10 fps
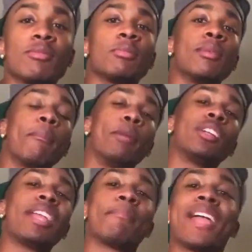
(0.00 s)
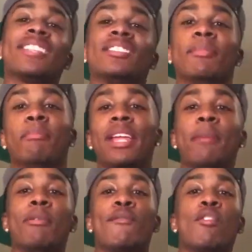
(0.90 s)
Birthday Bash is a
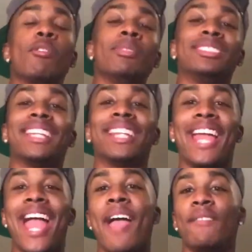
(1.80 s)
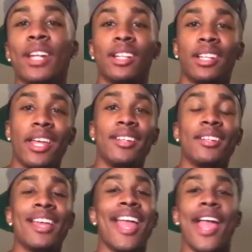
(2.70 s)
big performance that they have in
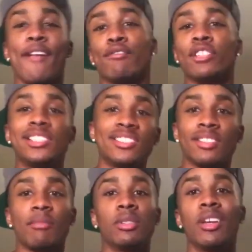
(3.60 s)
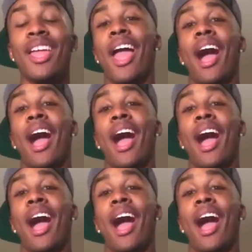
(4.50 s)
Atlanta every summer.